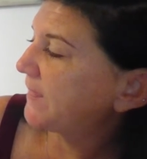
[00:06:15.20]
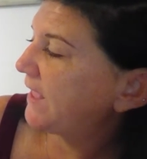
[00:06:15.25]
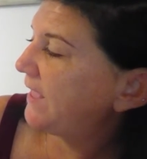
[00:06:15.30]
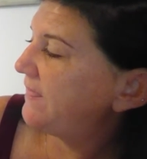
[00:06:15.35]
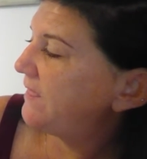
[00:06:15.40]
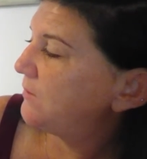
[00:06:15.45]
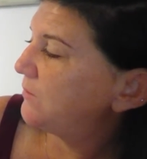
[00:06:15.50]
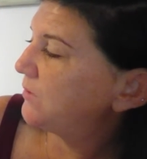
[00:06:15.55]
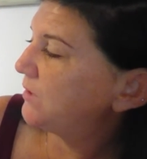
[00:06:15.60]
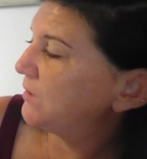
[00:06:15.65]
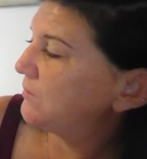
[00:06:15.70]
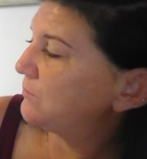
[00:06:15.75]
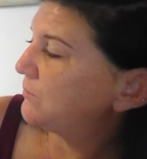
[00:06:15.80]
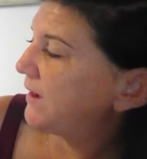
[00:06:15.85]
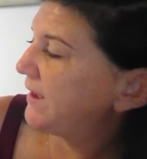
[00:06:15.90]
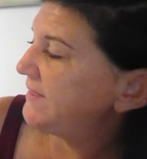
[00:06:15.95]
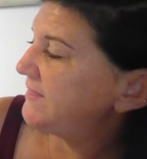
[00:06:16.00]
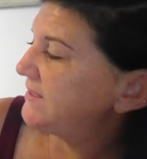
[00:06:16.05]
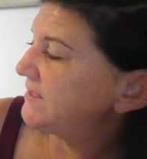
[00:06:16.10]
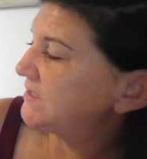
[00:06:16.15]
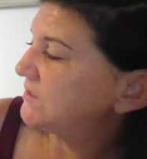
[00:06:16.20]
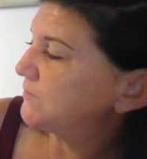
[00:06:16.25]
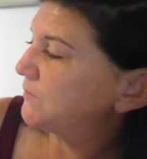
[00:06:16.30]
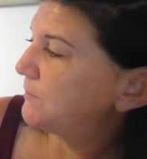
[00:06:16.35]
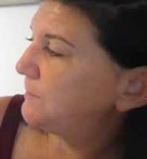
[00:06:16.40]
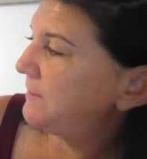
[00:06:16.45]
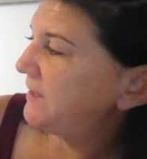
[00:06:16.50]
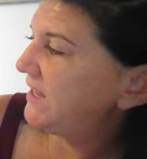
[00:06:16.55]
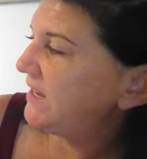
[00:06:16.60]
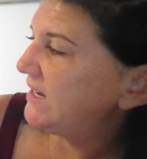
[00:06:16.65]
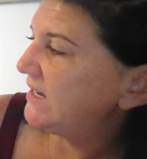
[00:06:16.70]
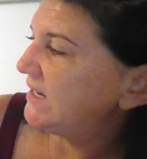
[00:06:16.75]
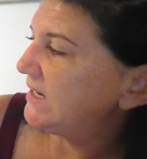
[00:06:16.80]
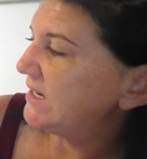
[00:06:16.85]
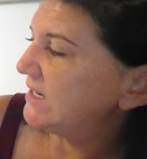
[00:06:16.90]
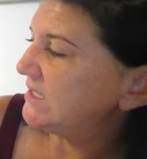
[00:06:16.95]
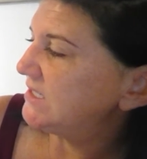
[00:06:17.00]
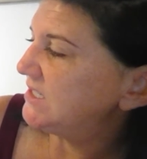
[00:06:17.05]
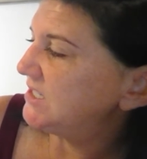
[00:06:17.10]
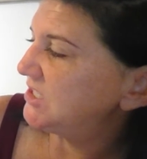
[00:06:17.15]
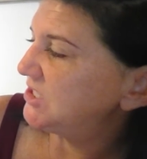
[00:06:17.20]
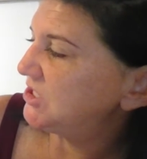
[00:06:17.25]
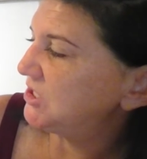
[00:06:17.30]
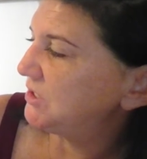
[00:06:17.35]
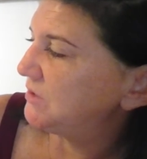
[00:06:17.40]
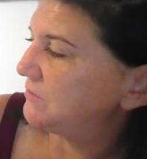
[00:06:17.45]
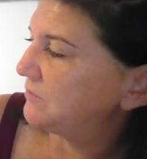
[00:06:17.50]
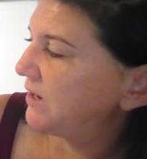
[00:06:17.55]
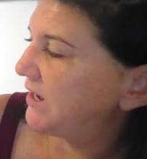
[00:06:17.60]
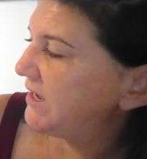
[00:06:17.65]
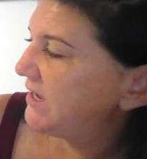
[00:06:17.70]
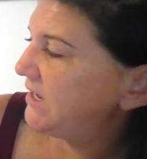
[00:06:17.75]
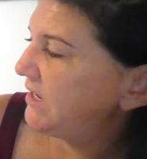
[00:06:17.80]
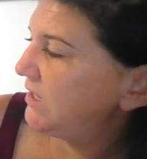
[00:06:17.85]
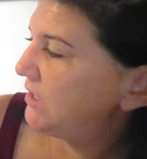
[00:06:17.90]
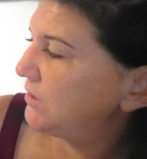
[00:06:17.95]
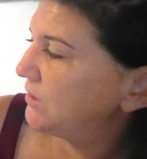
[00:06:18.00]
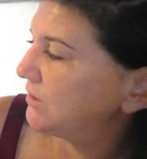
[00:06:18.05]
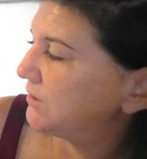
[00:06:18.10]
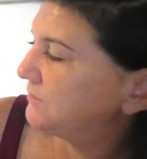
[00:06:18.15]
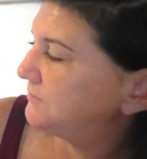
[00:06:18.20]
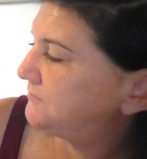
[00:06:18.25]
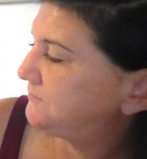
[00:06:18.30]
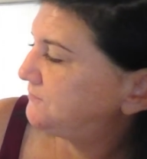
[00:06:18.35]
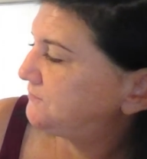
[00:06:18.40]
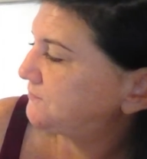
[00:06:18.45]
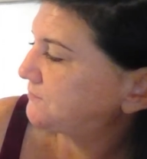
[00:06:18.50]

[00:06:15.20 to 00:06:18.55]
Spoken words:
And then we're going to write this repeated addition right here.